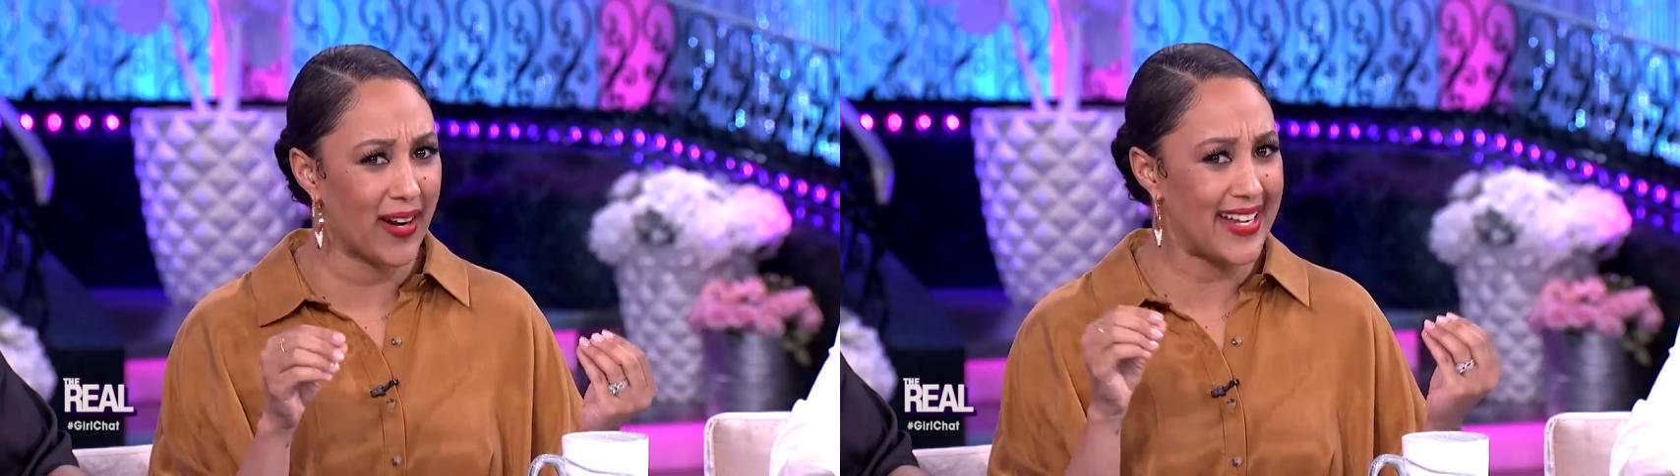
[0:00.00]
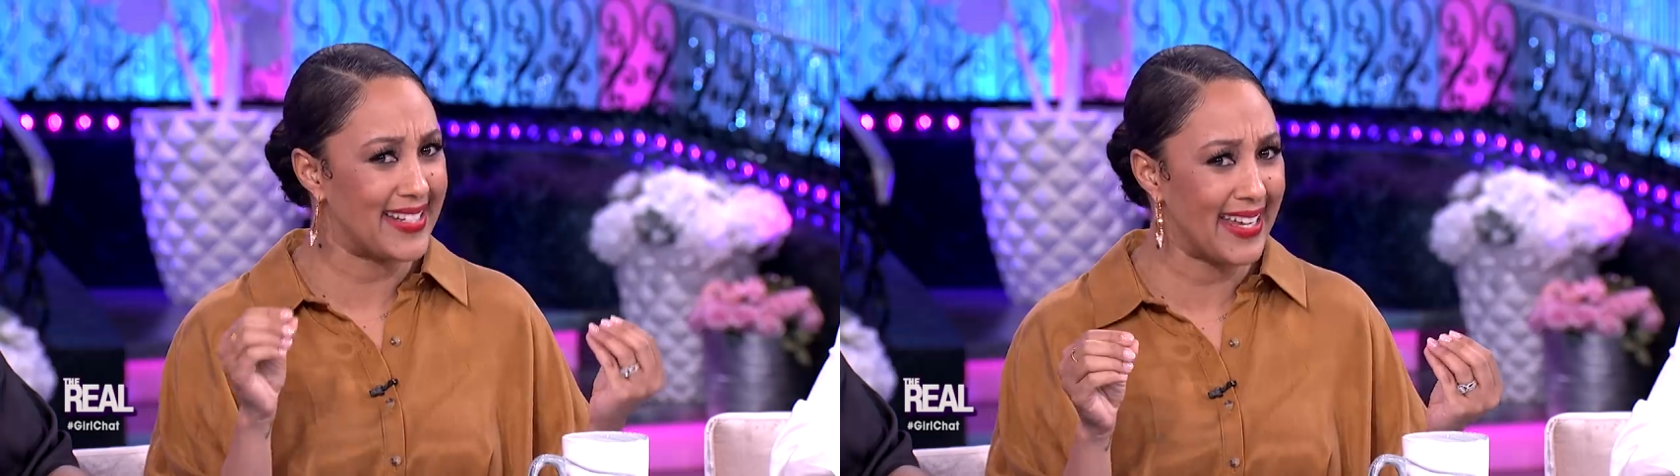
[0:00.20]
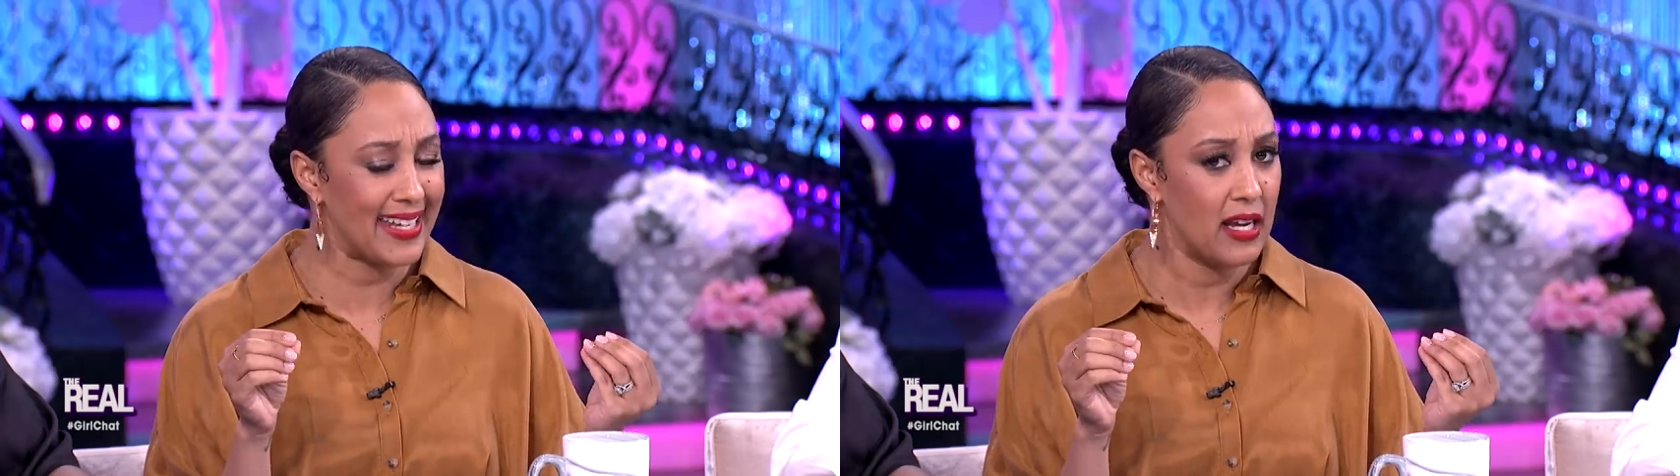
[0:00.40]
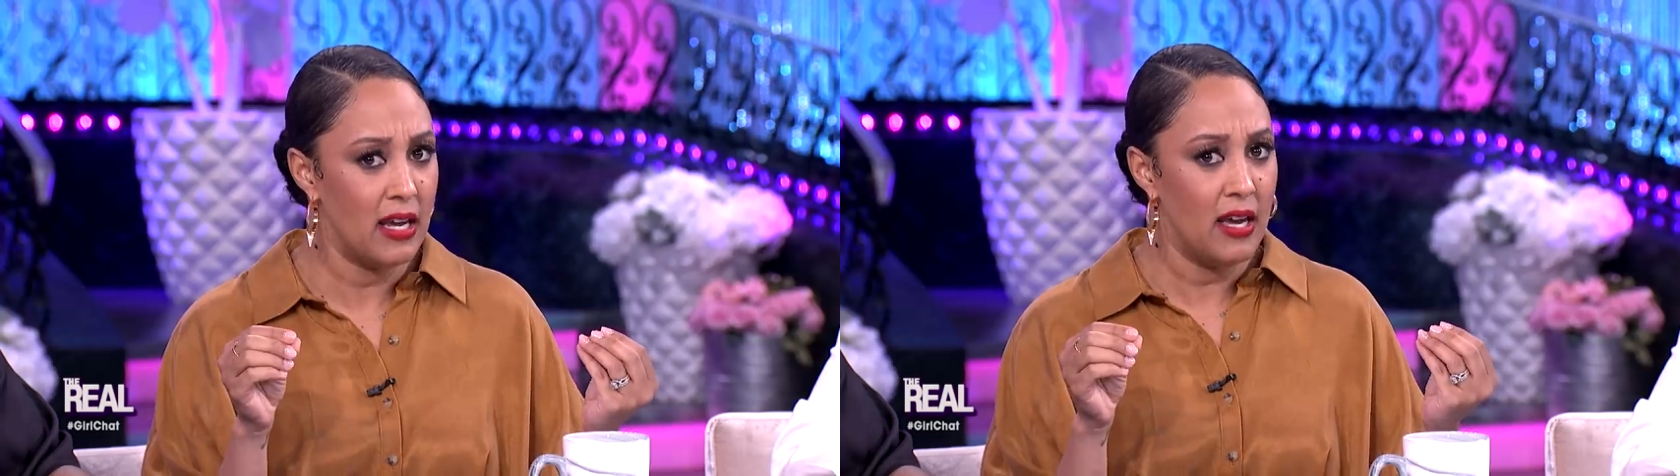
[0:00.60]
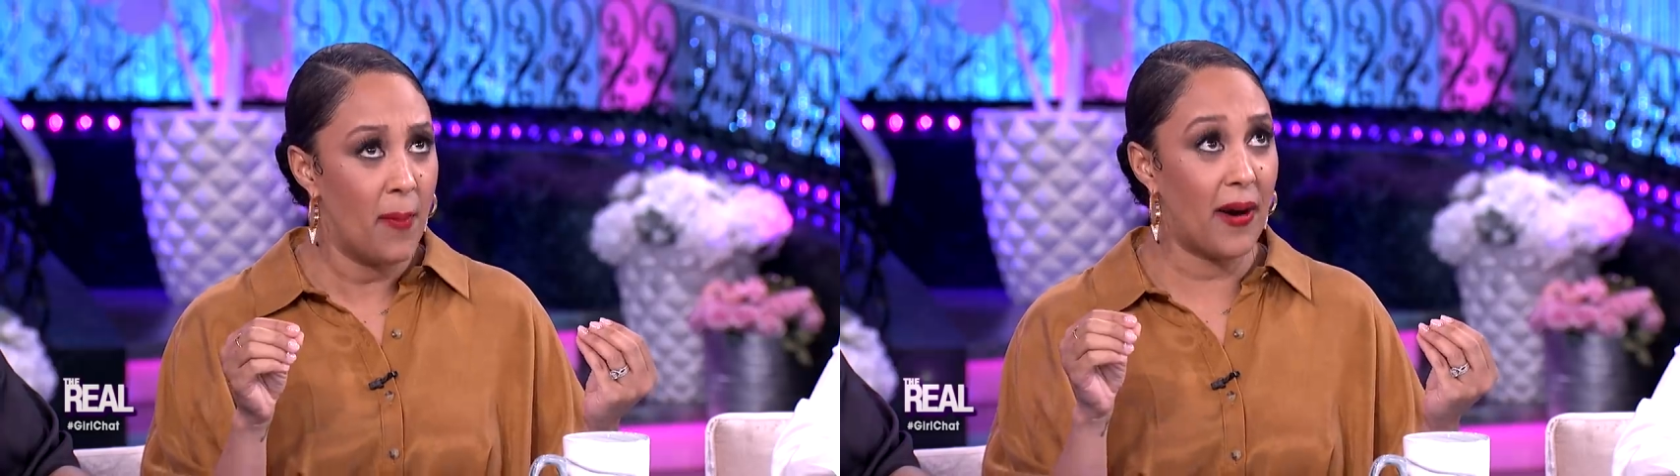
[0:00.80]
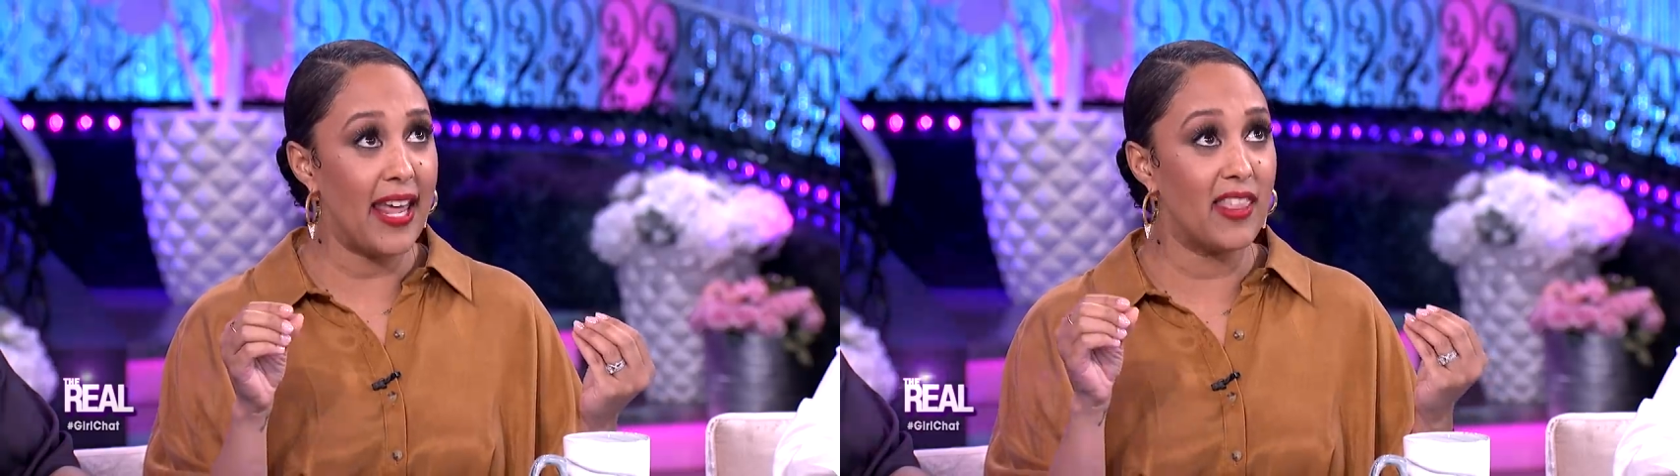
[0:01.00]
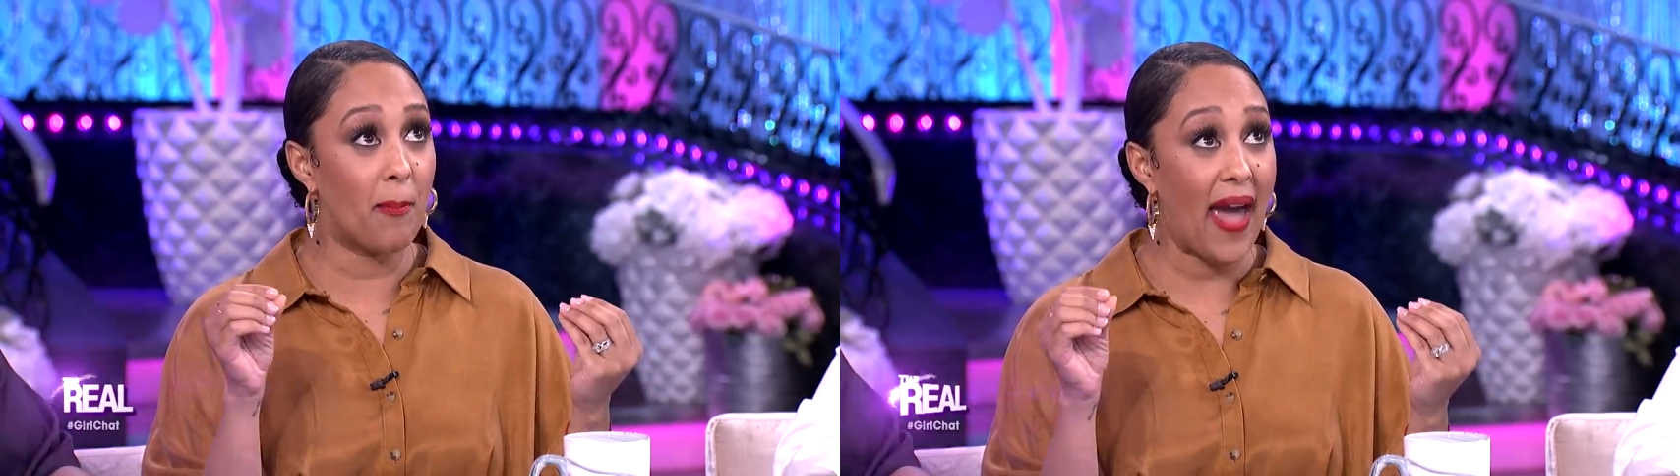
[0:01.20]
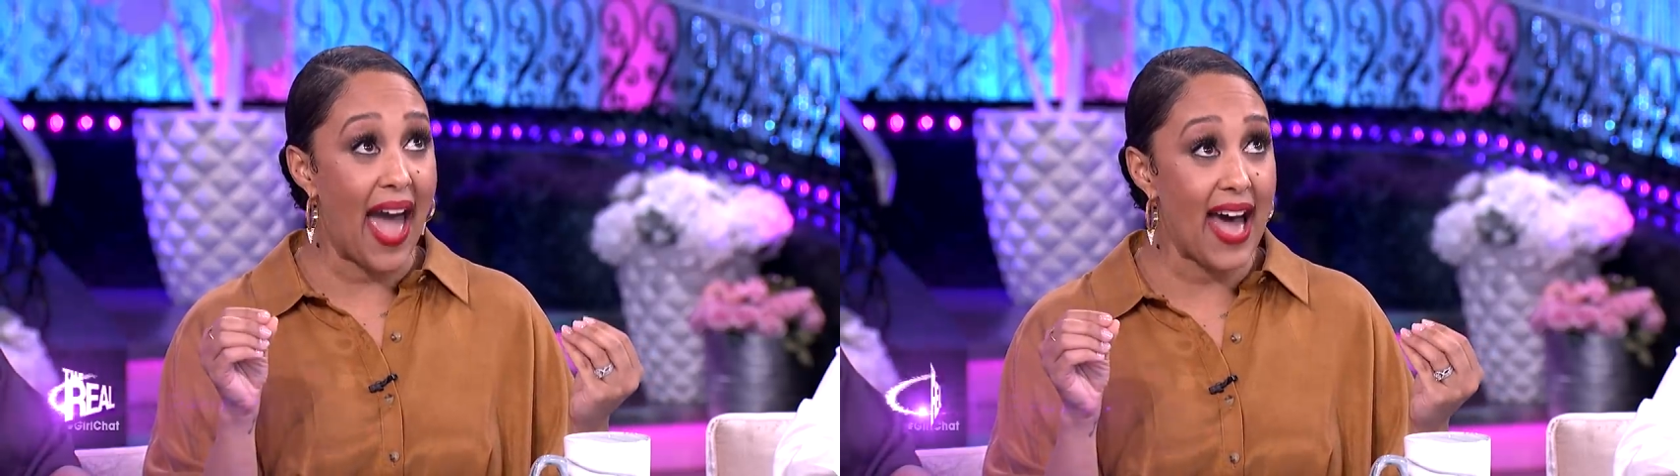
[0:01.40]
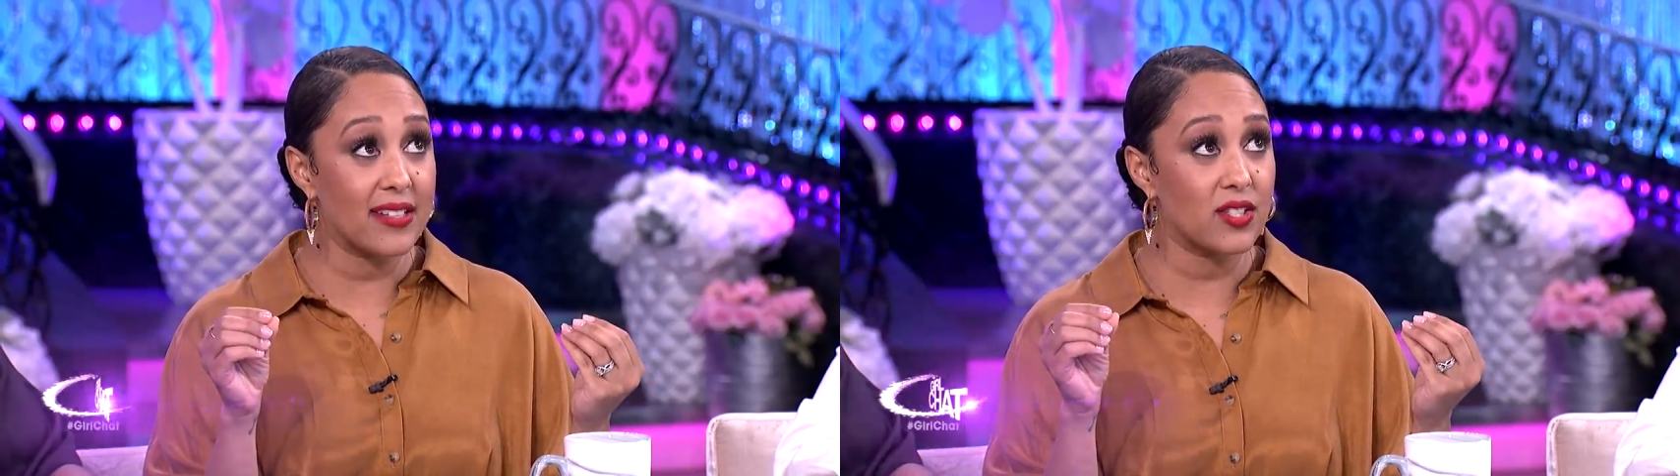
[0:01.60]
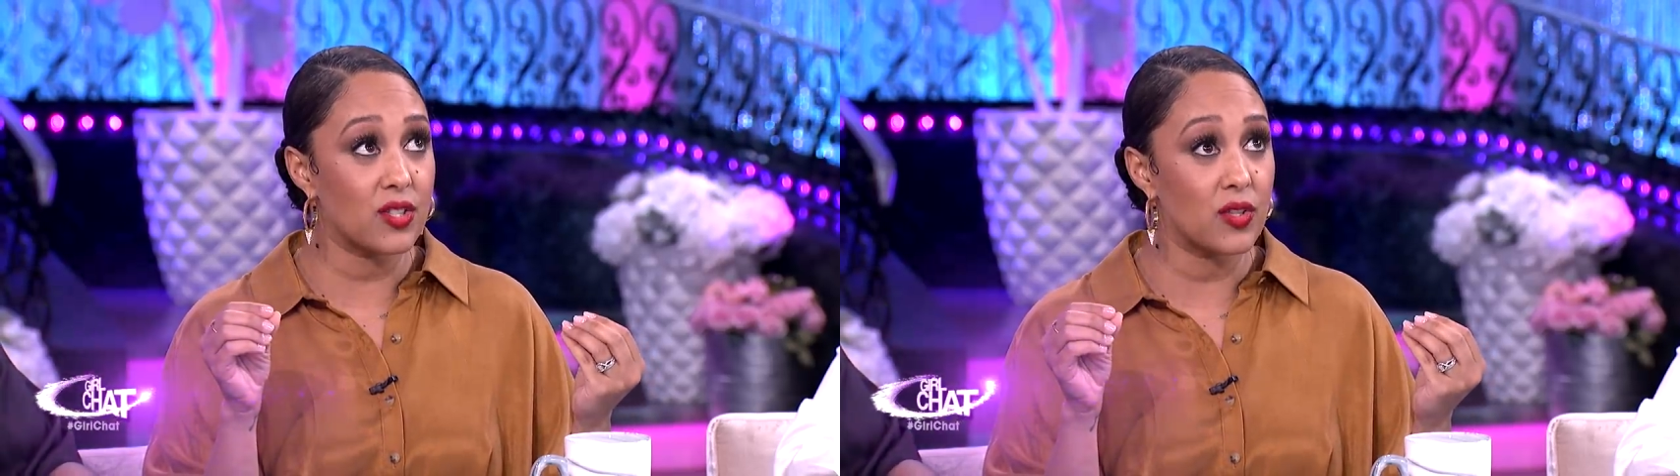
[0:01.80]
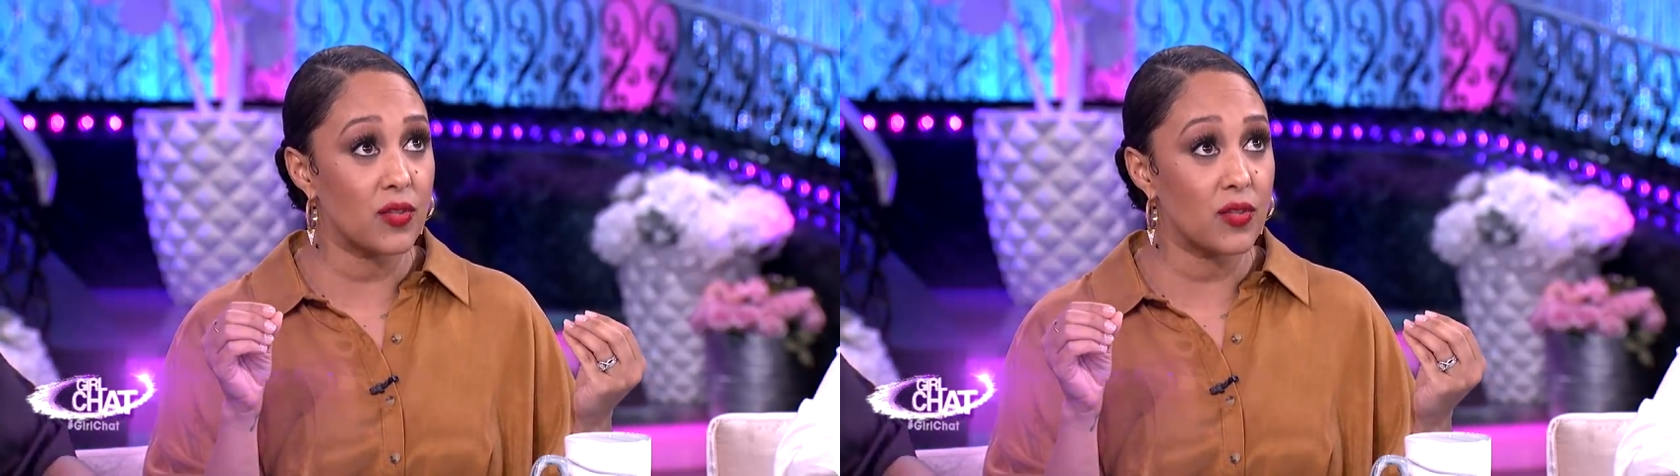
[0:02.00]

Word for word: what I did, you but be, in the past